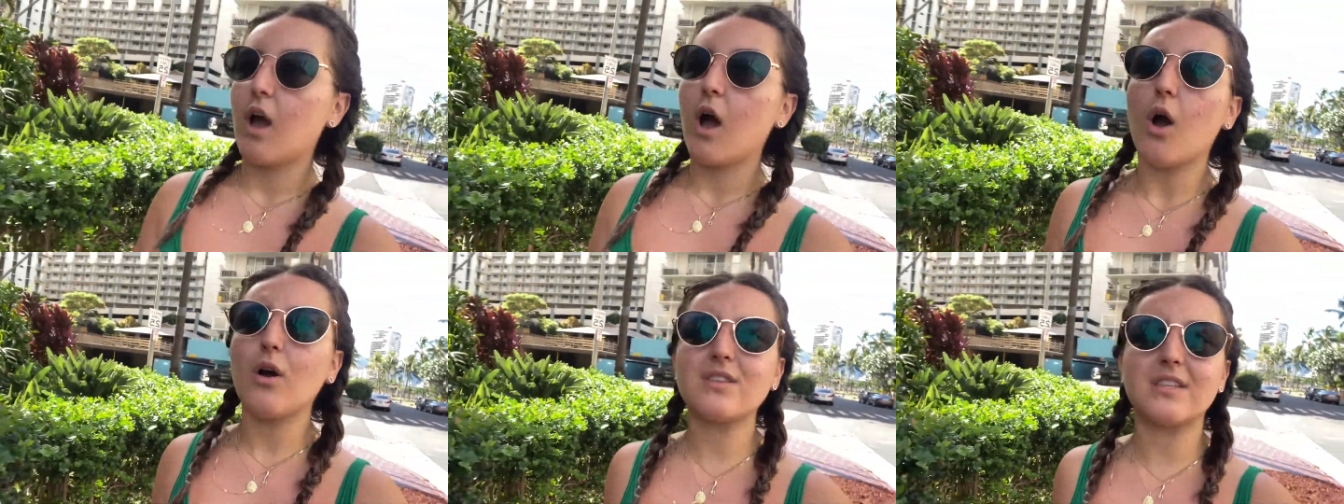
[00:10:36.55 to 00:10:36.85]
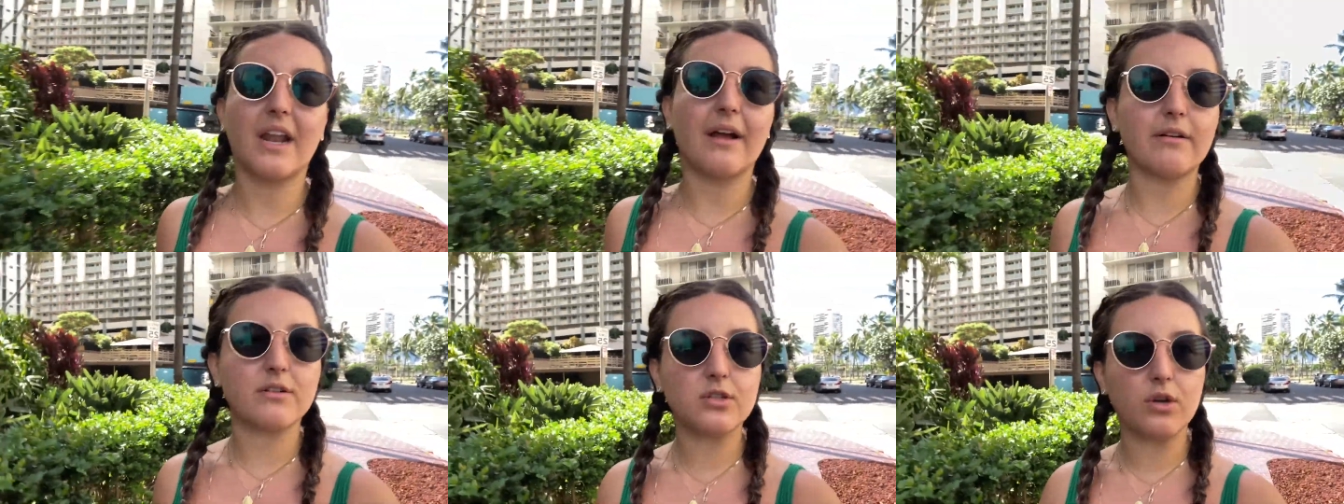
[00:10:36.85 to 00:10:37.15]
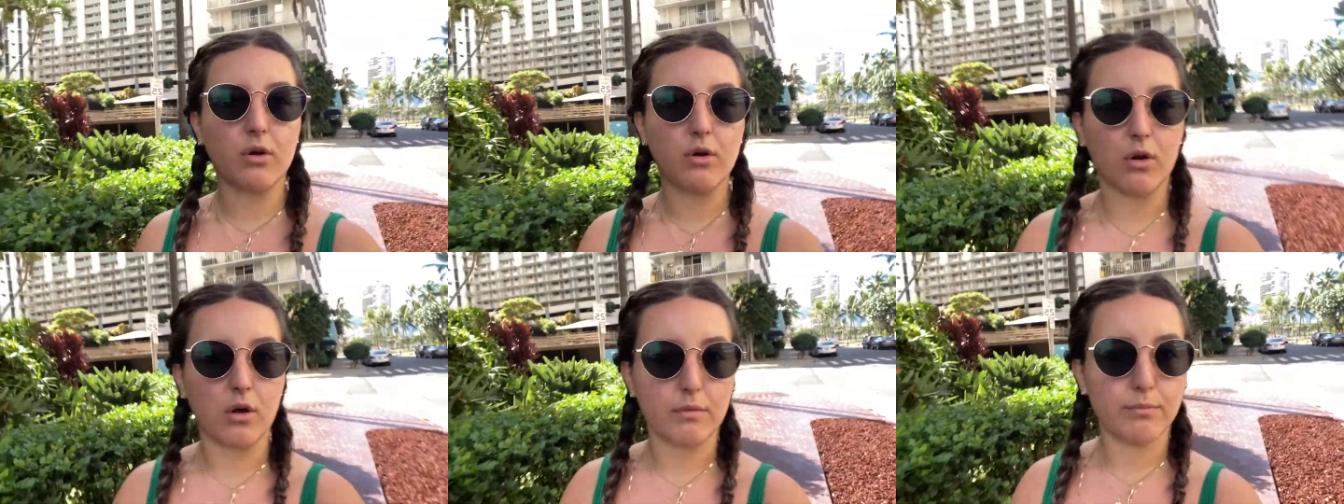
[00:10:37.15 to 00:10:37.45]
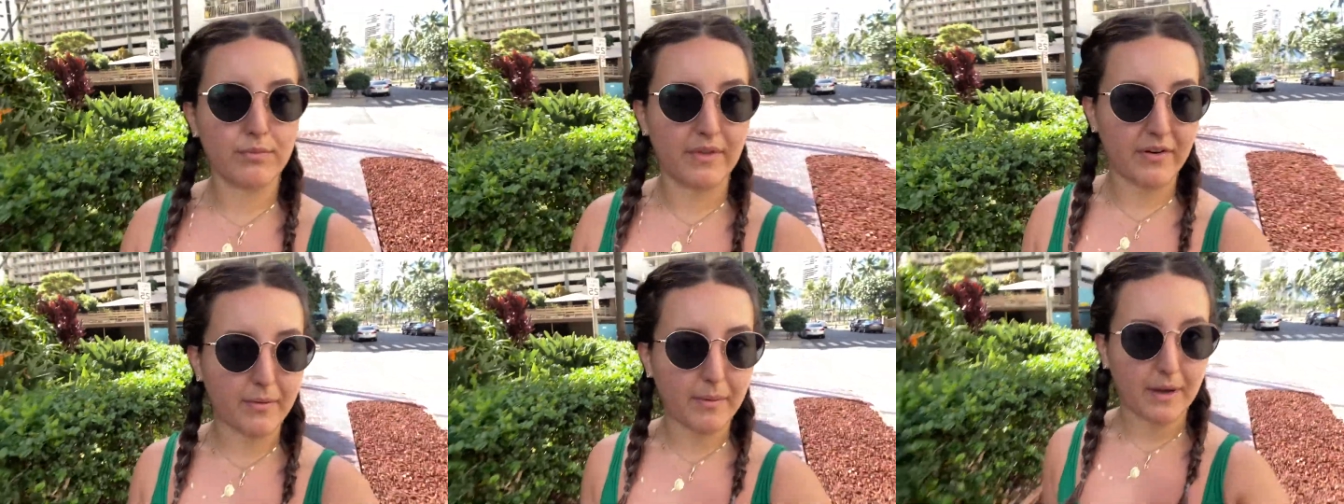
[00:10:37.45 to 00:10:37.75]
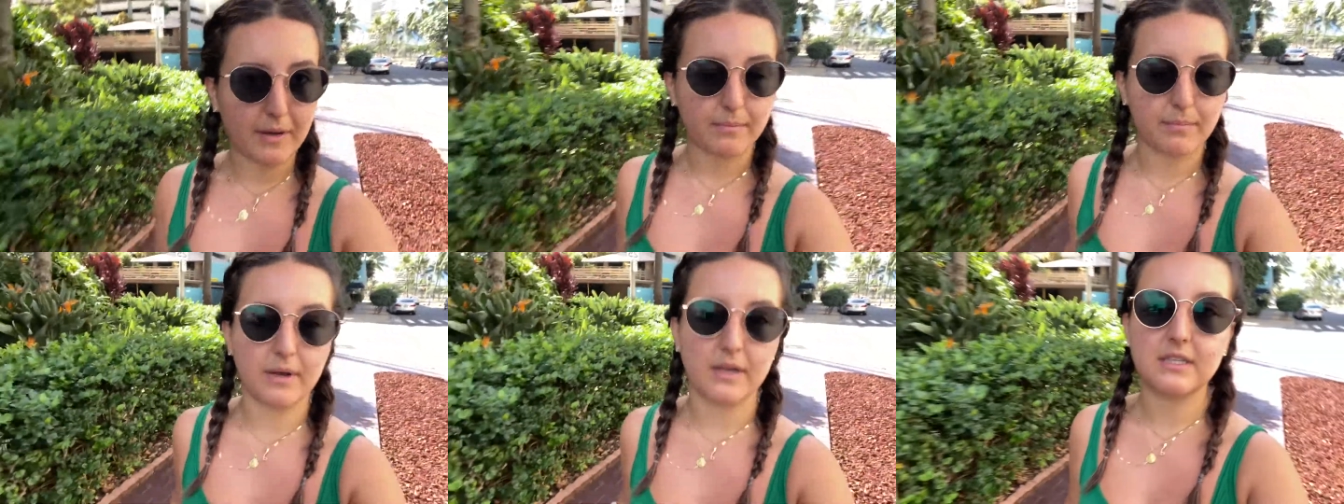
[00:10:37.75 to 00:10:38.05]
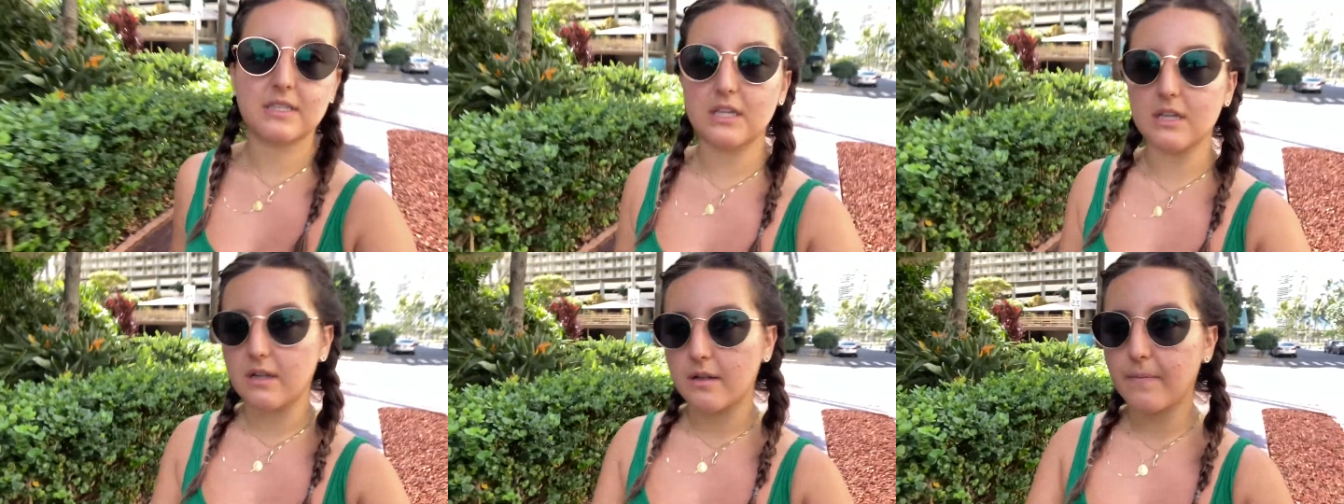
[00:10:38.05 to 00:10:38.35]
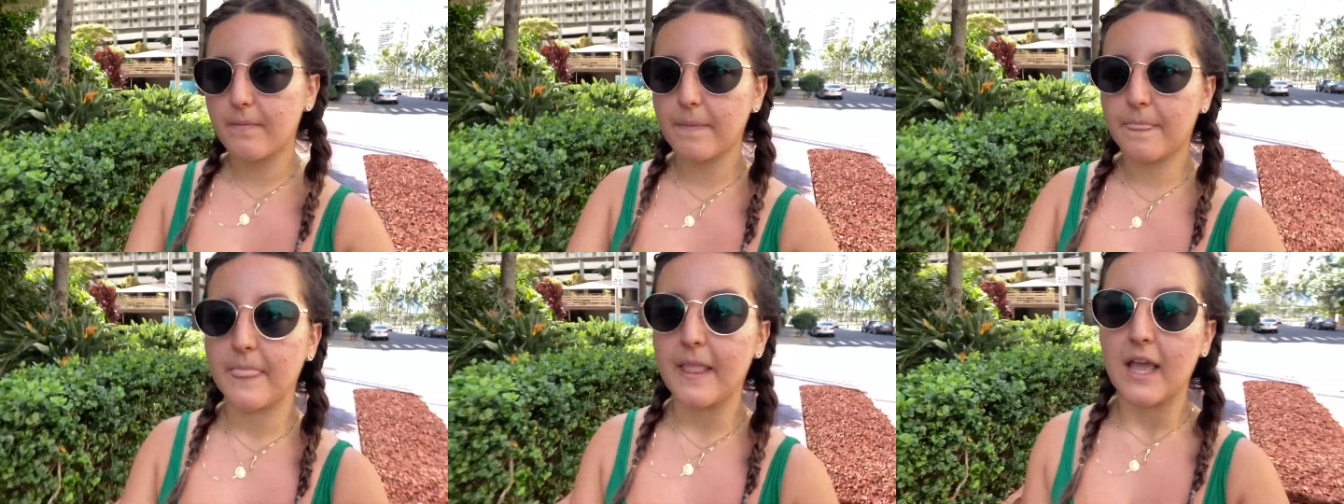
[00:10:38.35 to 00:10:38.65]
Oh, it's an hour total. Never mind, but still,
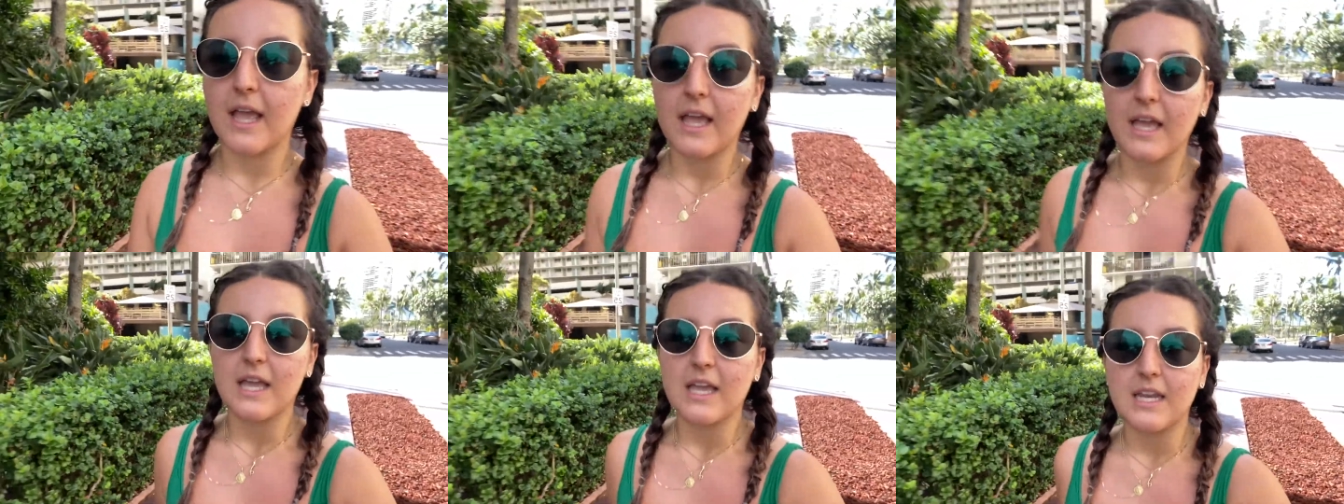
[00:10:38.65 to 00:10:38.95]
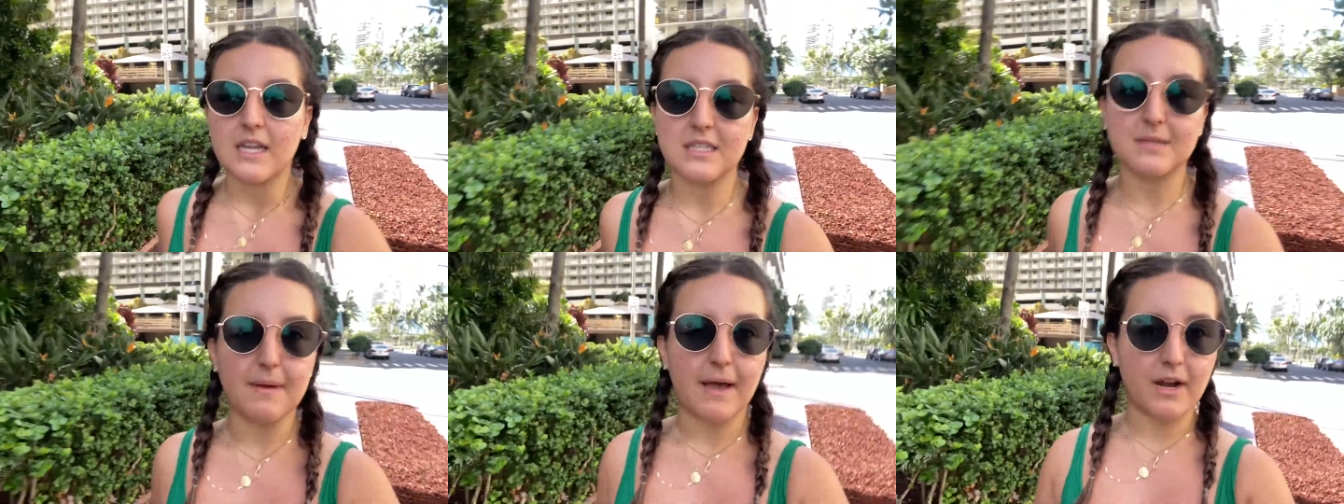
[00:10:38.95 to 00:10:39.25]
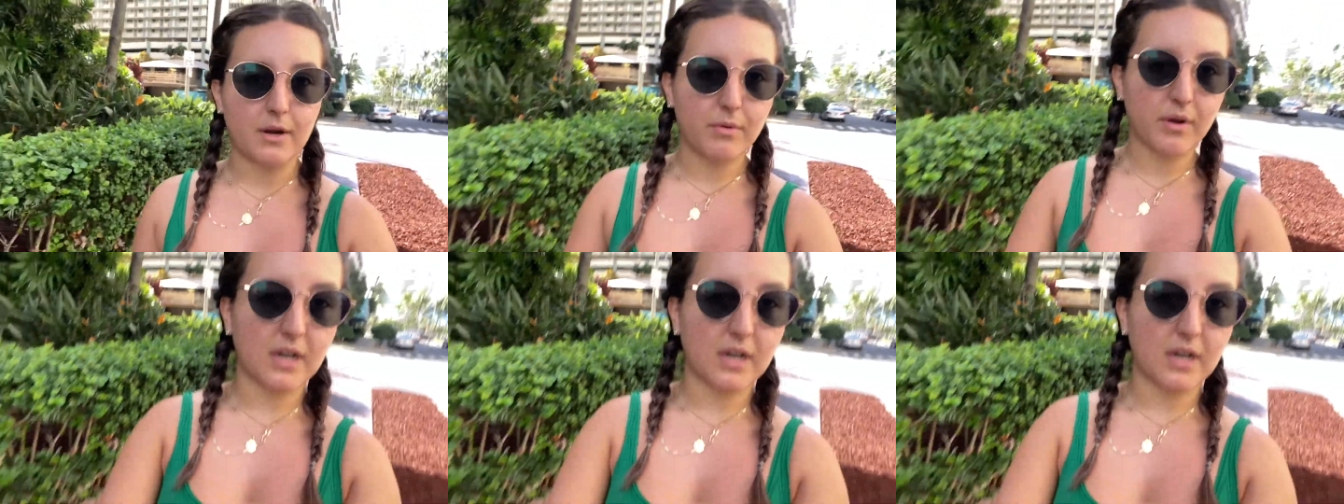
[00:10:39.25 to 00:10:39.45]
doesn't matter. We're